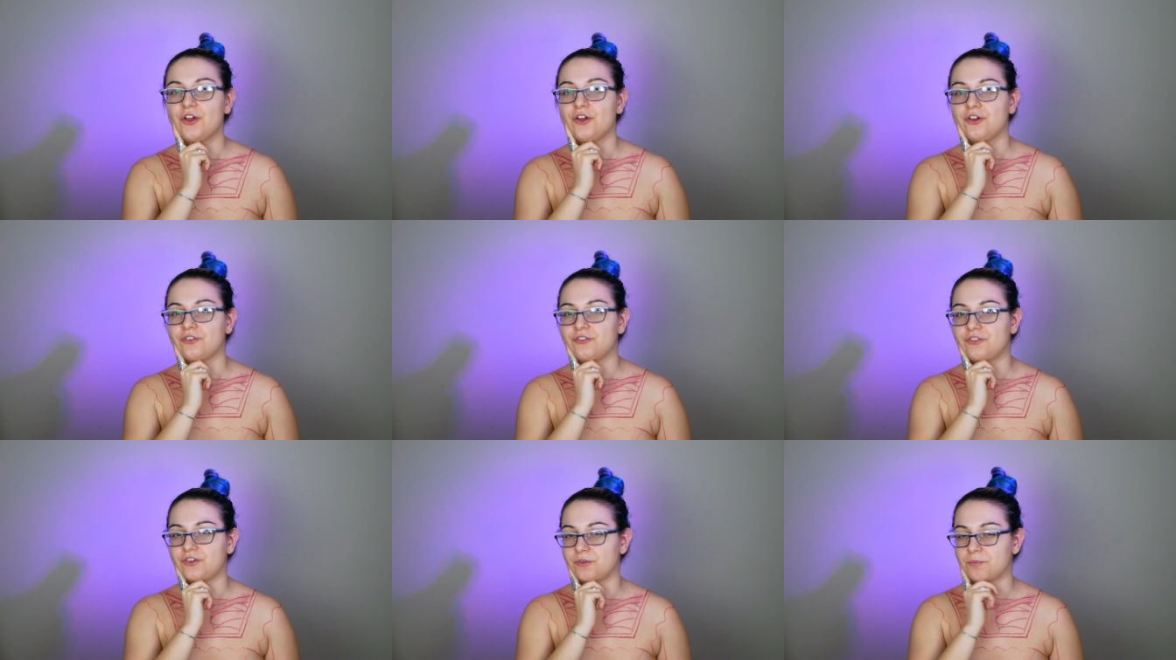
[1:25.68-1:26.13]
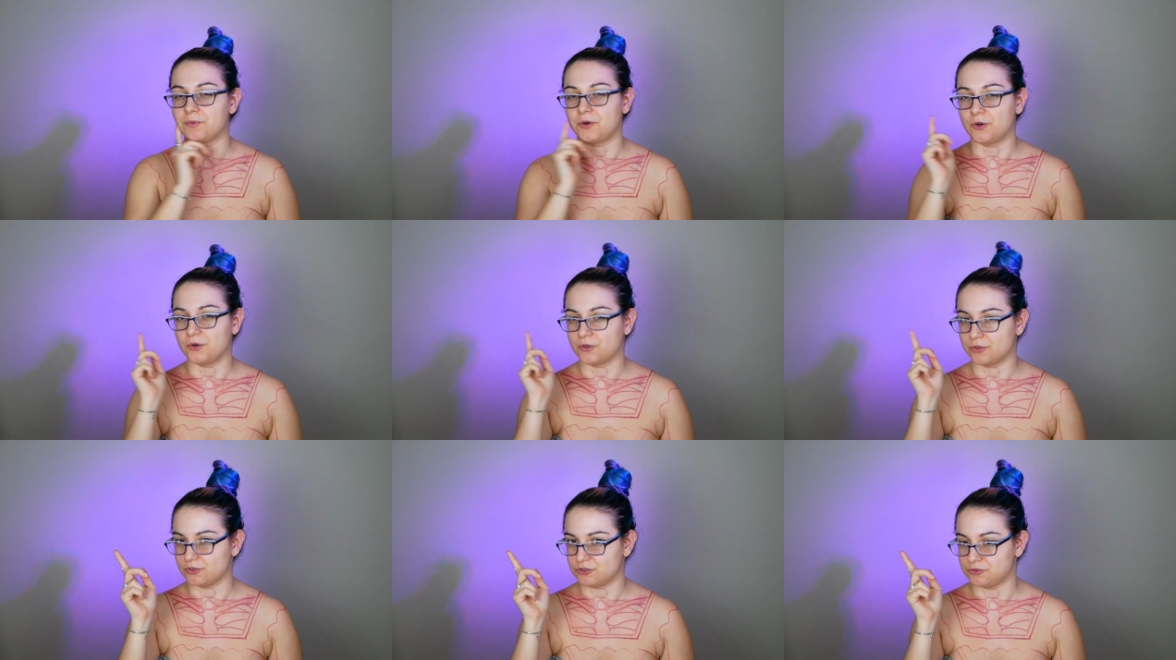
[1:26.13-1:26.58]
from
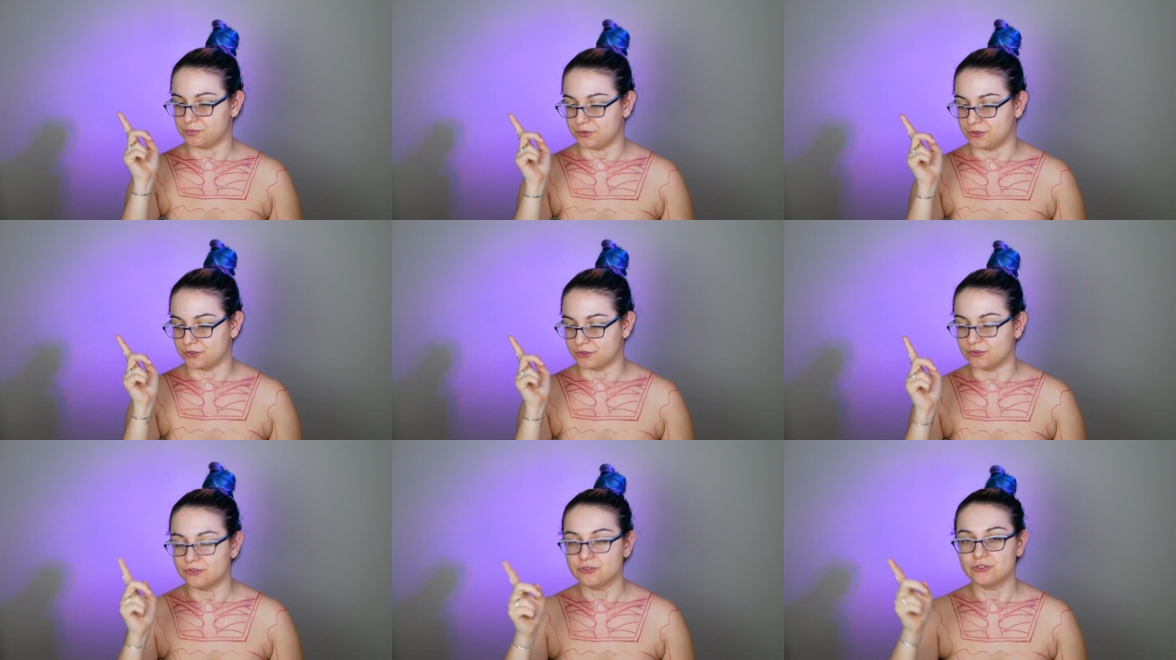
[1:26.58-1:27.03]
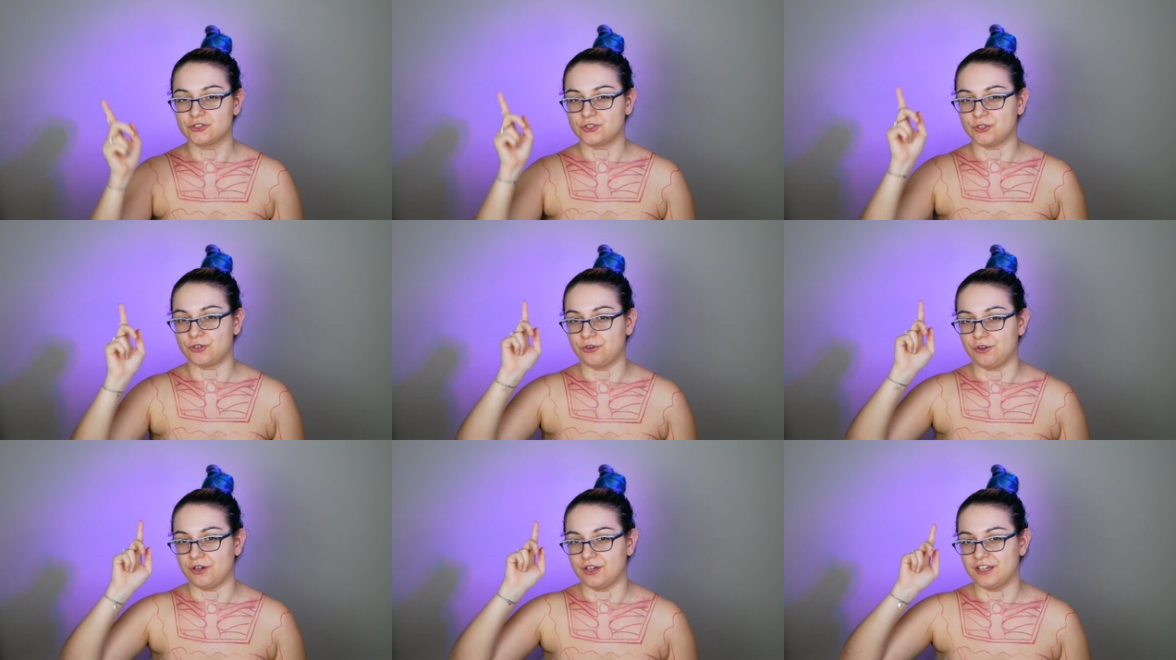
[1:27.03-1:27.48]
Hocus Pocus,
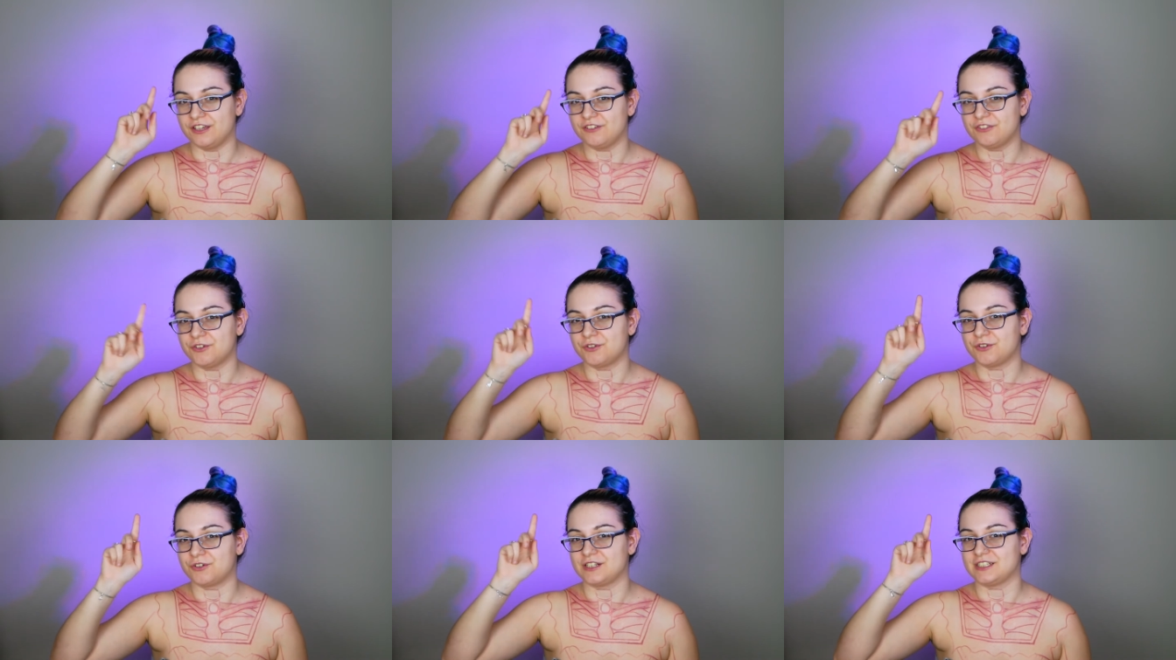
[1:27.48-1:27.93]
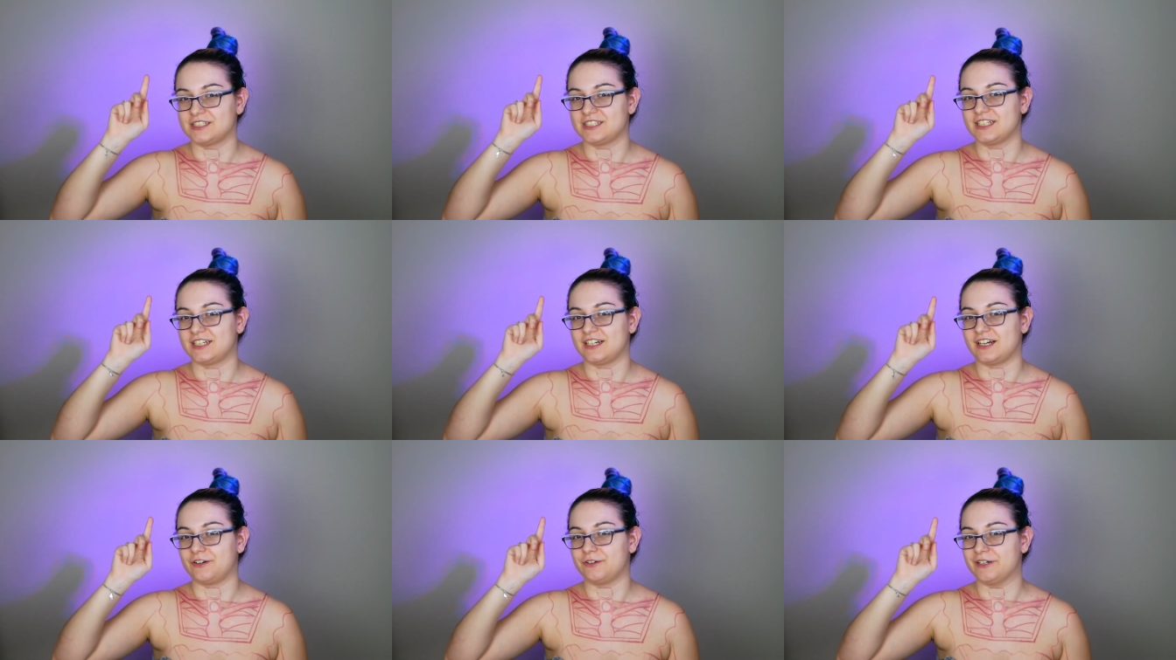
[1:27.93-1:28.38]
so if you want to see
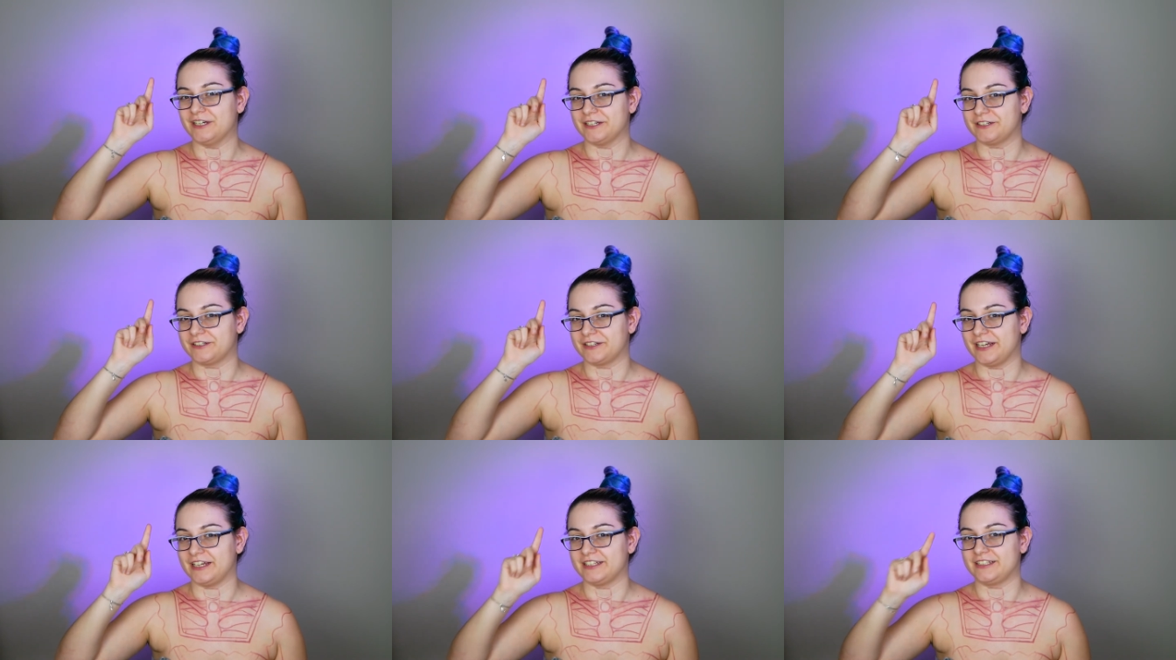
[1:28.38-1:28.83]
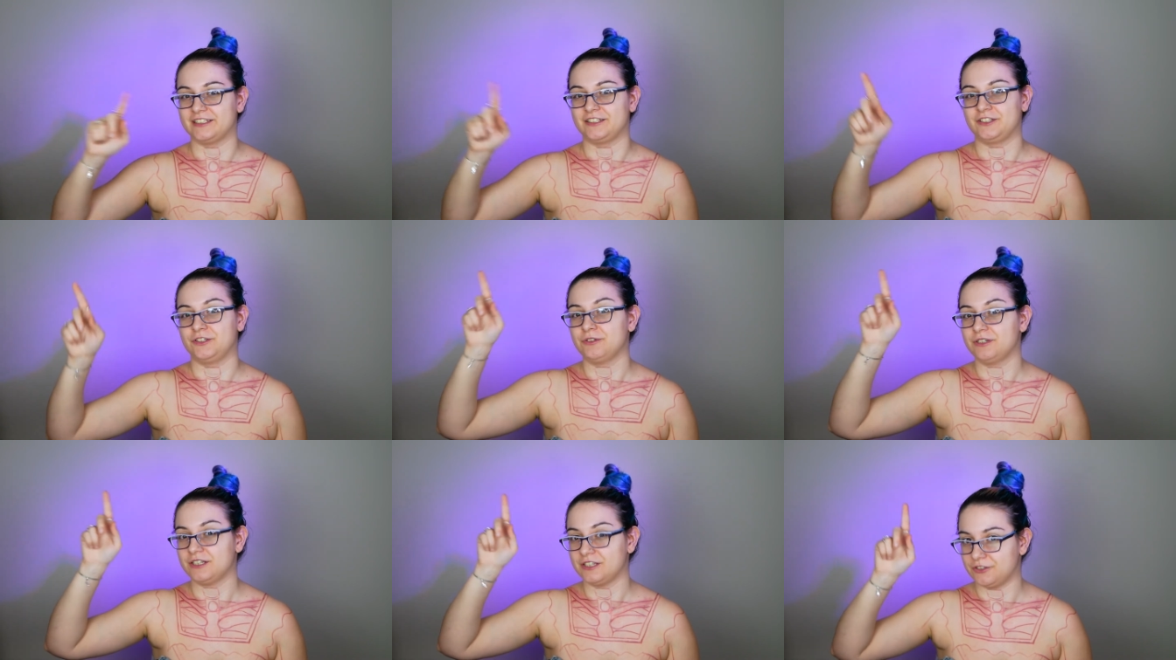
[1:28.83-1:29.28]
how I created,
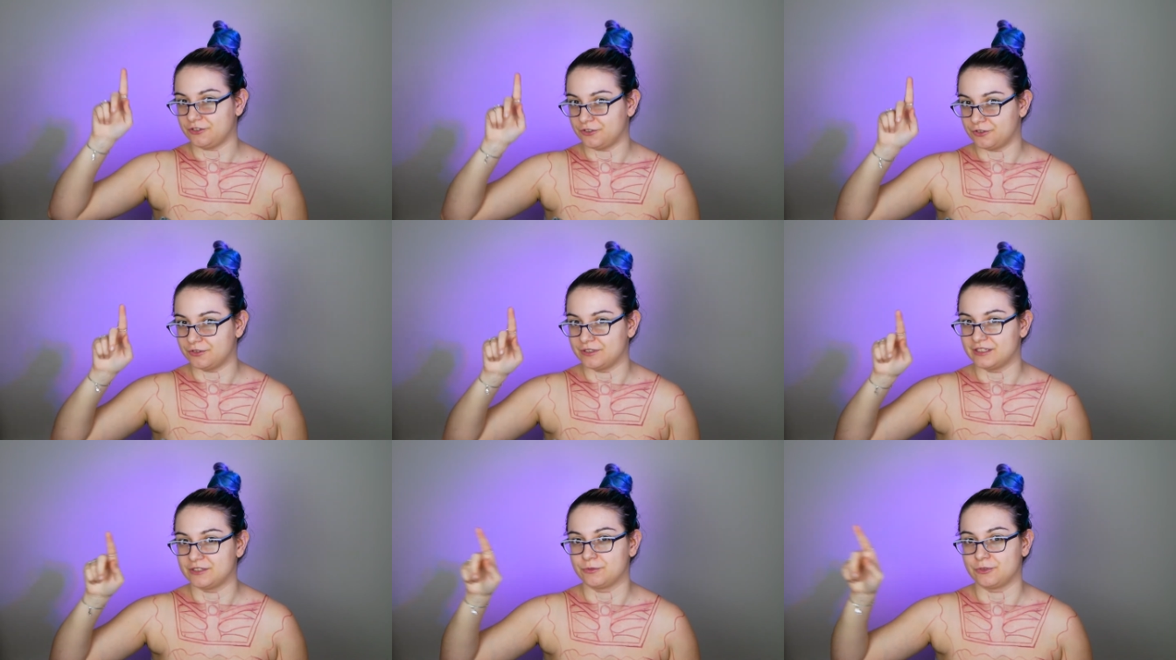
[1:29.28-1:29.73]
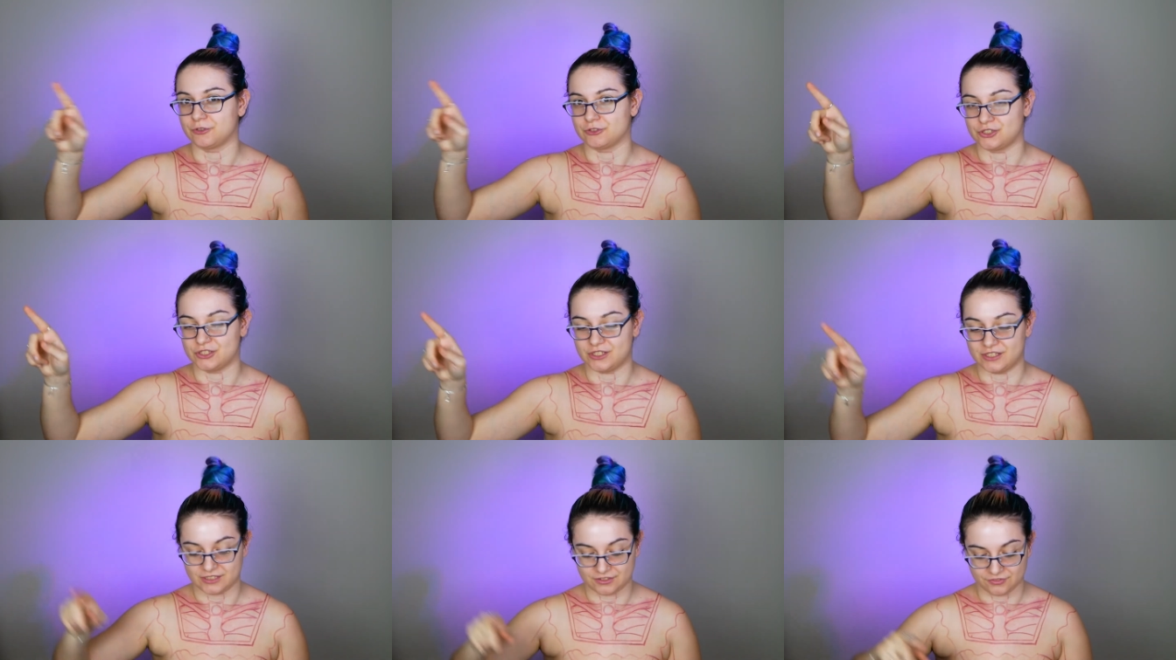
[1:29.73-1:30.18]
you can go and
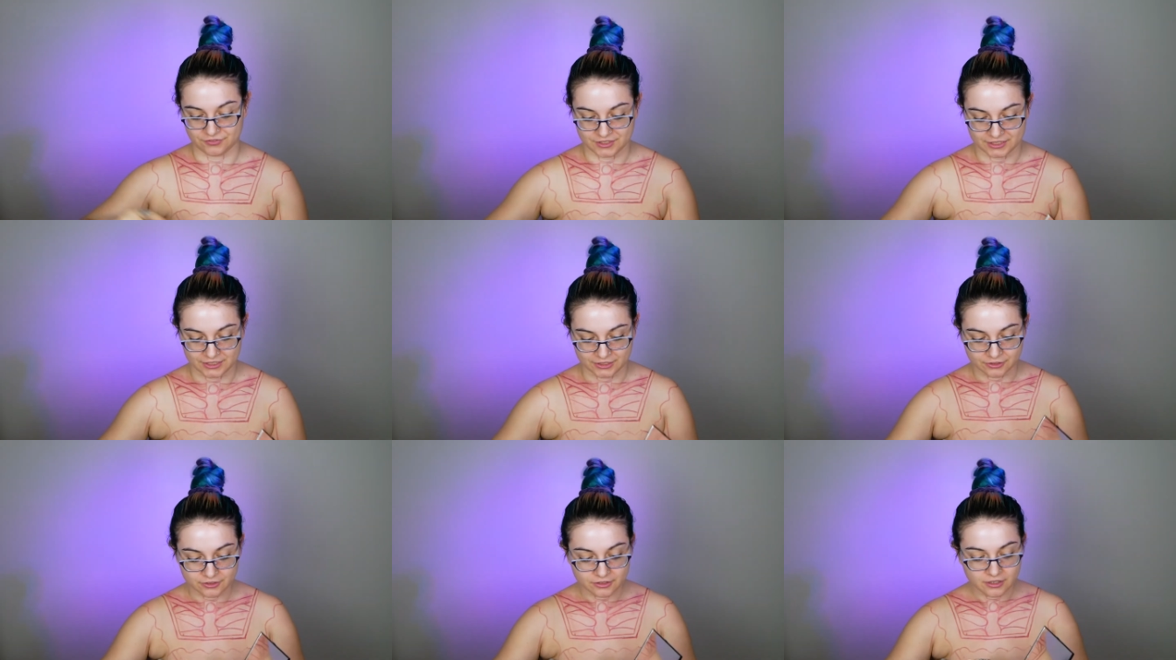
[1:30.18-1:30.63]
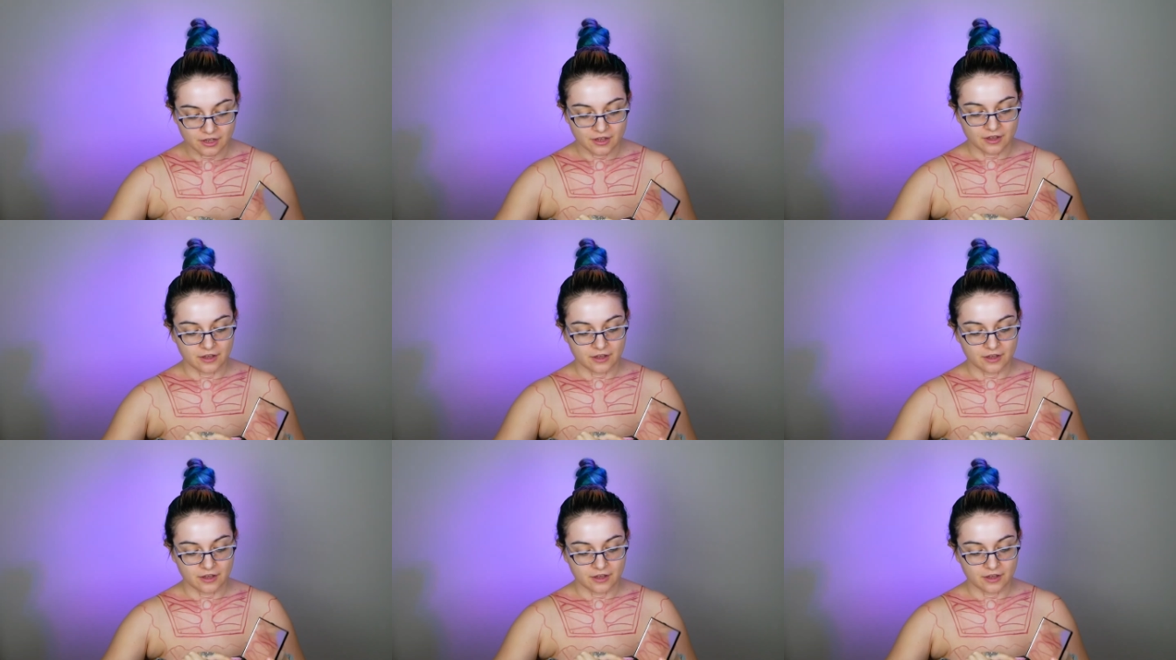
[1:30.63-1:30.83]
watch this video.